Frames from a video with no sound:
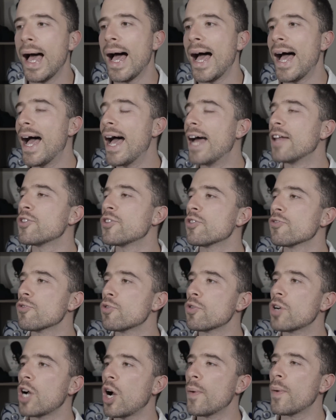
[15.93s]
and you're
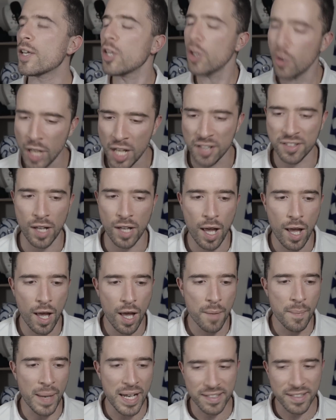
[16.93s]
all going, Younes,
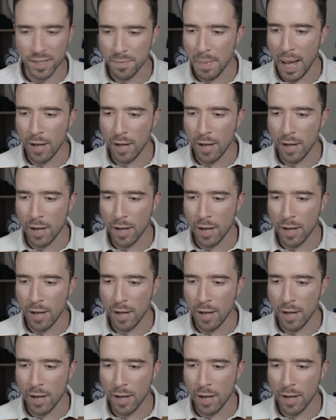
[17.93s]
Mason